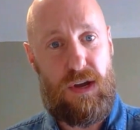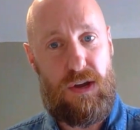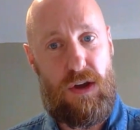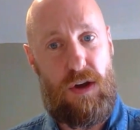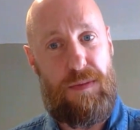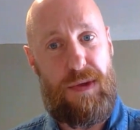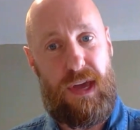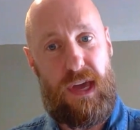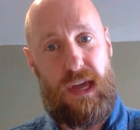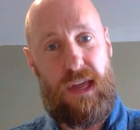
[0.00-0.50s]

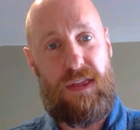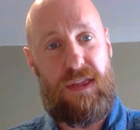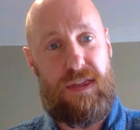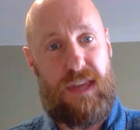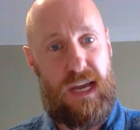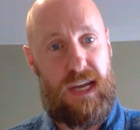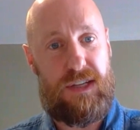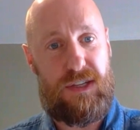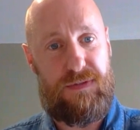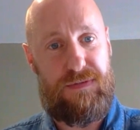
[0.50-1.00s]
coming in
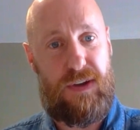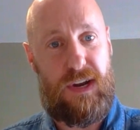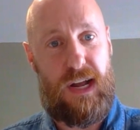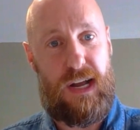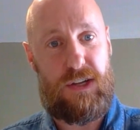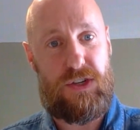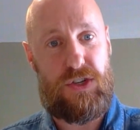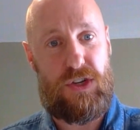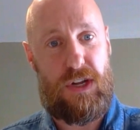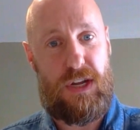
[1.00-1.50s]
this
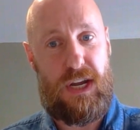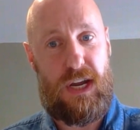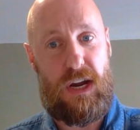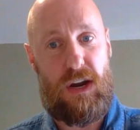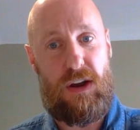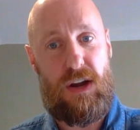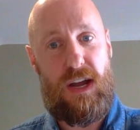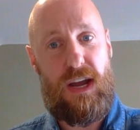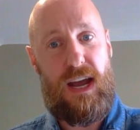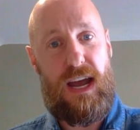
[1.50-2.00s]
financial
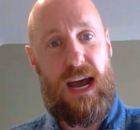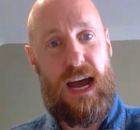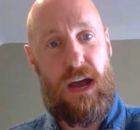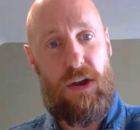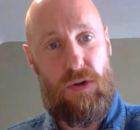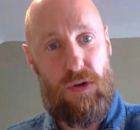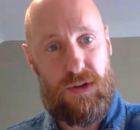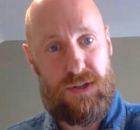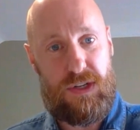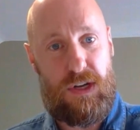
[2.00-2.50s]
year
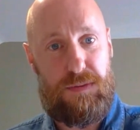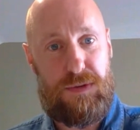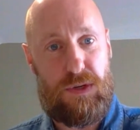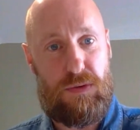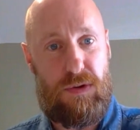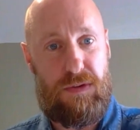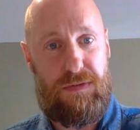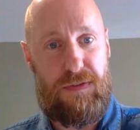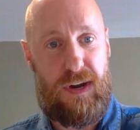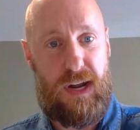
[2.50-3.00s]
and all
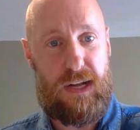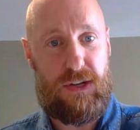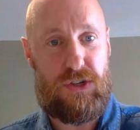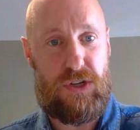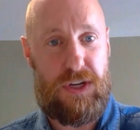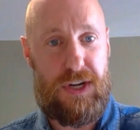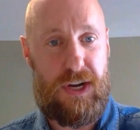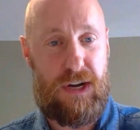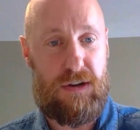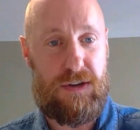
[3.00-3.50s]
subsequent
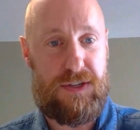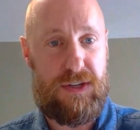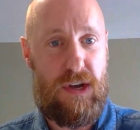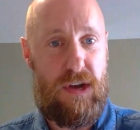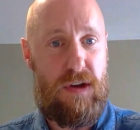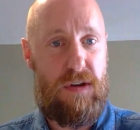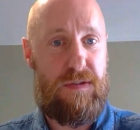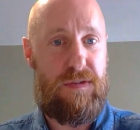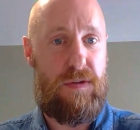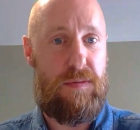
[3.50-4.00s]
financial years
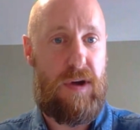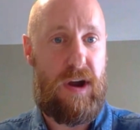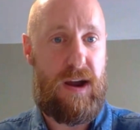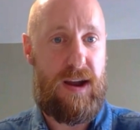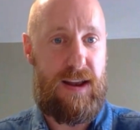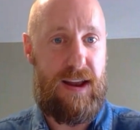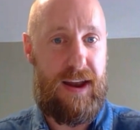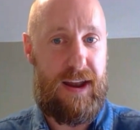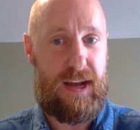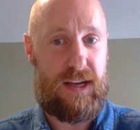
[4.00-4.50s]
from
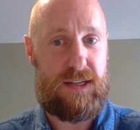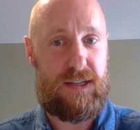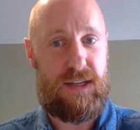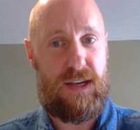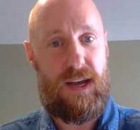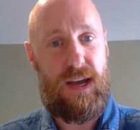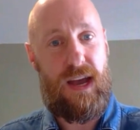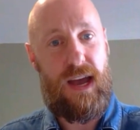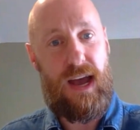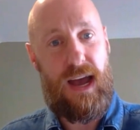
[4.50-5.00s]
our
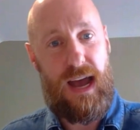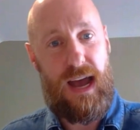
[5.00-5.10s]
clinics